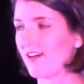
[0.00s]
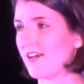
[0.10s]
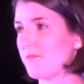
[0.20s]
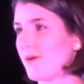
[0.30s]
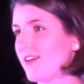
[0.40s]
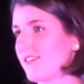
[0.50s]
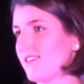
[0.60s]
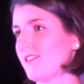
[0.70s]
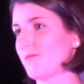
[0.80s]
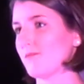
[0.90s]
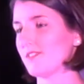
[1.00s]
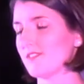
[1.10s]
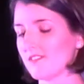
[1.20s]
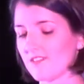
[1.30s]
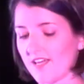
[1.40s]
I buy them
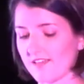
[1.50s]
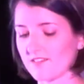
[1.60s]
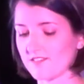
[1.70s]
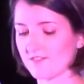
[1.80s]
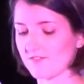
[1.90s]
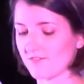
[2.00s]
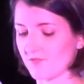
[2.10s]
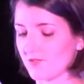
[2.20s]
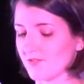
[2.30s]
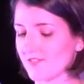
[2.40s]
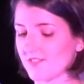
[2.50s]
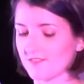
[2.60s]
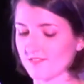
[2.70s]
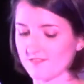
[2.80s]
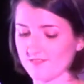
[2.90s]
like fruit,
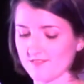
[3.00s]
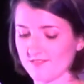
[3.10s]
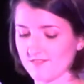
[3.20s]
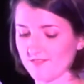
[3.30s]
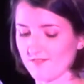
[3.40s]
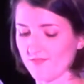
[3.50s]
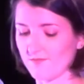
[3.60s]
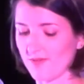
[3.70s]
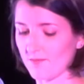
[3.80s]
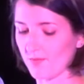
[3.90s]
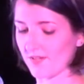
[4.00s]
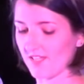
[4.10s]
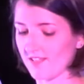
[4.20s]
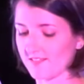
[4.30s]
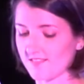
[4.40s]
my
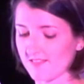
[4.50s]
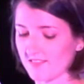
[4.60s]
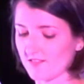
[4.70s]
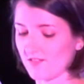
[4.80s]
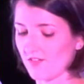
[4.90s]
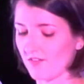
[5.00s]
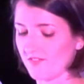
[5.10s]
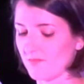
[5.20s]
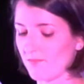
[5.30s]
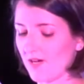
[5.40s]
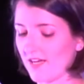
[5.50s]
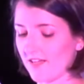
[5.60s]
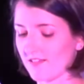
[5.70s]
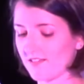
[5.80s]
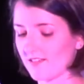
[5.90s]
body still on the
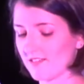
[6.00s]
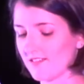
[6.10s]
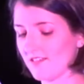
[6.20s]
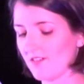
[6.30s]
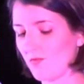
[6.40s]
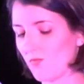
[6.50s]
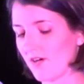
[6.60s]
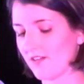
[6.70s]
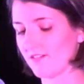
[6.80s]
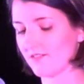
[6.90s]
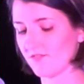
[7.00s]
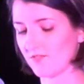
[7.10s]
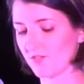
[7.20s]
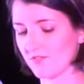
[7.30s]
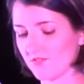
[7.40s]
bike, 1
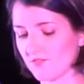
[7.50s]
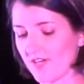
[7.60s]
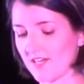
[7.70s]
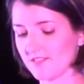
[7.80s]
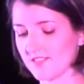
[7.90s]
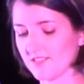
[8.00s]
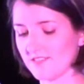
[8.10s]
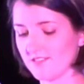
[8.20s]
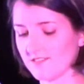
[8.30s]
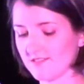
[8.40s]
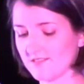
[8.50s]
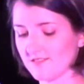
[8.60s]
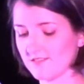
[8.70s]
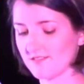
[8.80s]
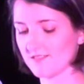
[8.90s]
foot grounded.
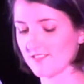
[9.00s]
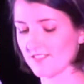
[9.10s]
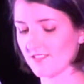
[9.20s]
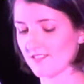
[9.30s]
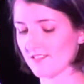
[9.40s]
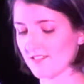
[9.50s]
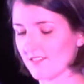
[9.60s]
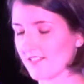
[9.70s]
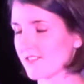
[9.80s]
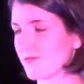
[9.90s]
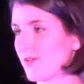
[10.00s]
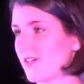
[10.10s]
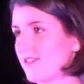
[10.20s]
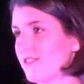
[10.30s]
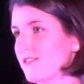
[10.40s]
This
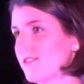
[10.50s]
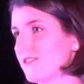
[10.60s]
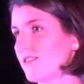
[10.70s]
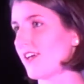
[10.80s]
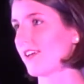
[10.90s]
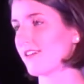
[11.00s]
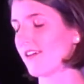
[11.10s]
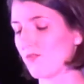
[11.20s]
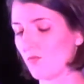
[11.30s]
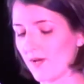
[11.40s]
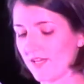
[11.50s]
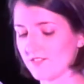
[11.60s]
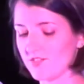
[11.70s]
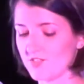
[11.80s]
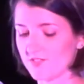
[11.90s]
one like a
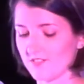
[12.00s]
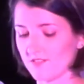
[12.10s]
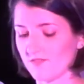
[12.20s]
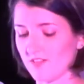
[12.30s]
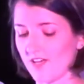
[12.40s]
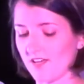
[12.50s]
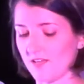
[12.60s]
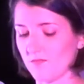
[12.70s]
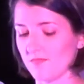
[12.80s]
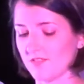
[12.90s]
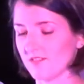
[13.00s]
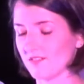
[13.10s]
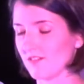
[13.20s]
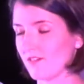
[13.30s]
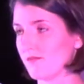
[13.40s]
wedge of lime
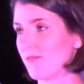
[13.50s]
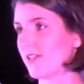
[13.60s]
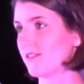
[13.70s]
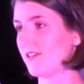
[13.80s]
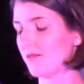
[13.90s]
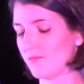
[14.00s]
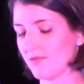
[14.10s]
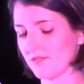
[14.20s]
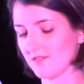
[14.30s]
on my lip.